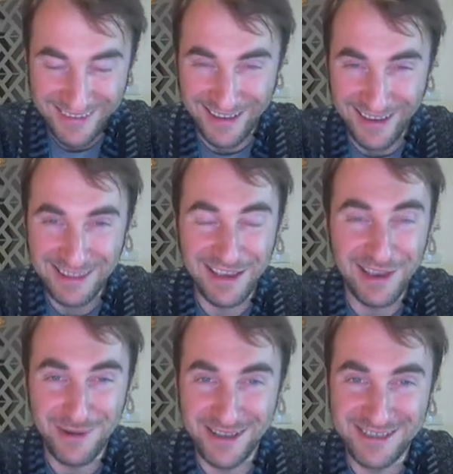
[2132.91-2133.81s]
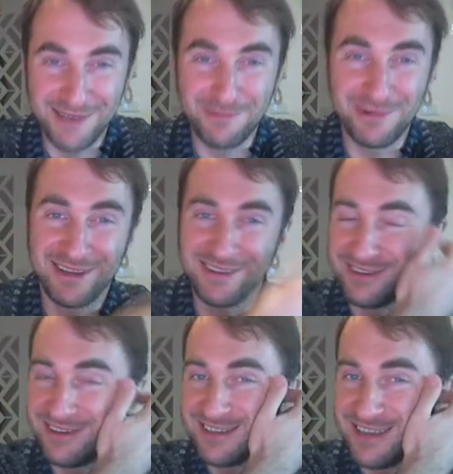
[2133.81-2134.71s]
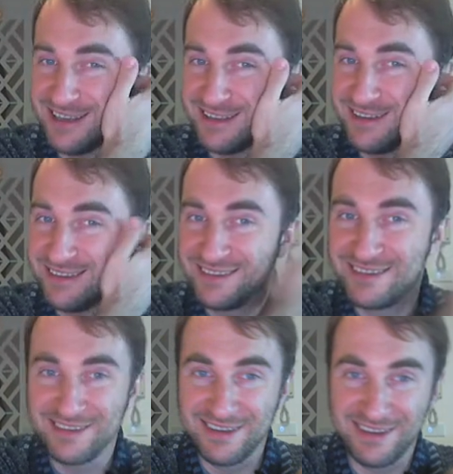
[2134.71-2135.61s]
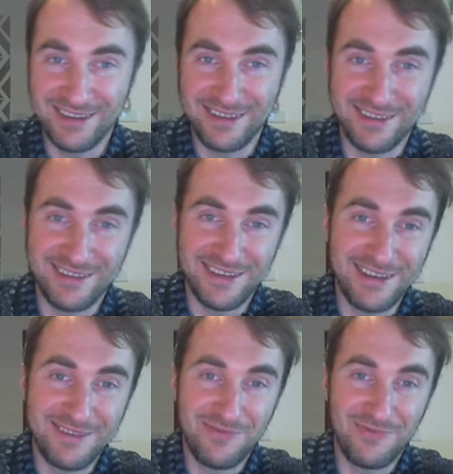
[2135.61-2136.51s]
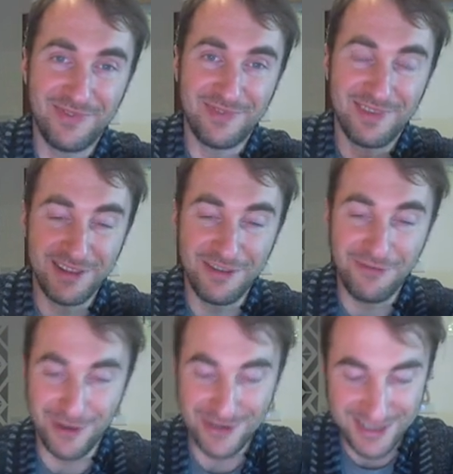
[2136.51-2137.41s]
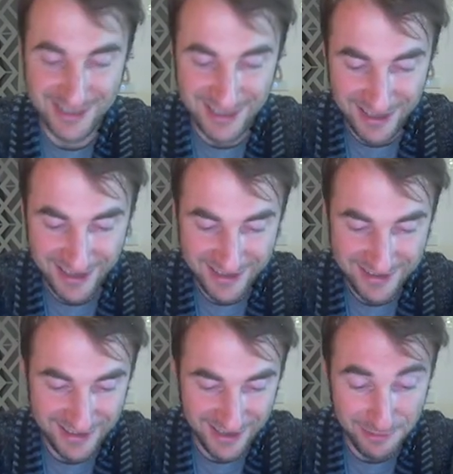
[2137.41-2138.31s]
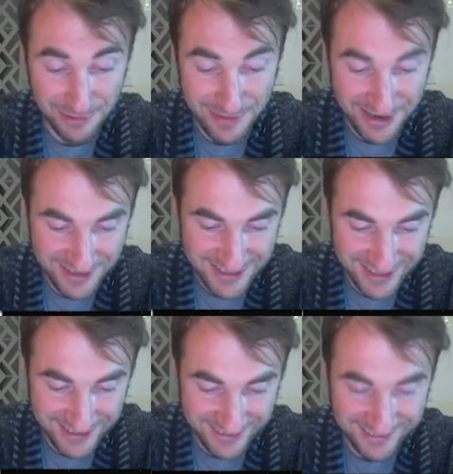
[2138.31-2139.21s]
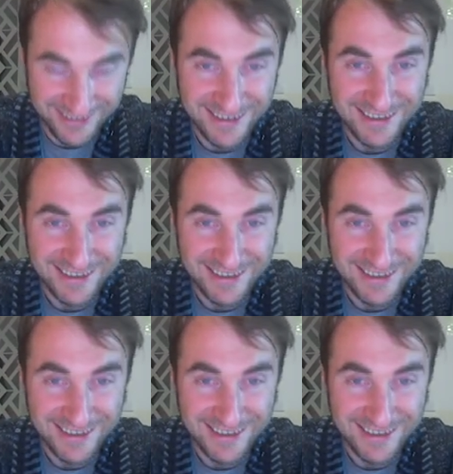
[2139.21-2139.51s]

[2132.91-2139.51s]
Yeah, I think I read somewhere on their site that that the foxes like blueberries. I don't know.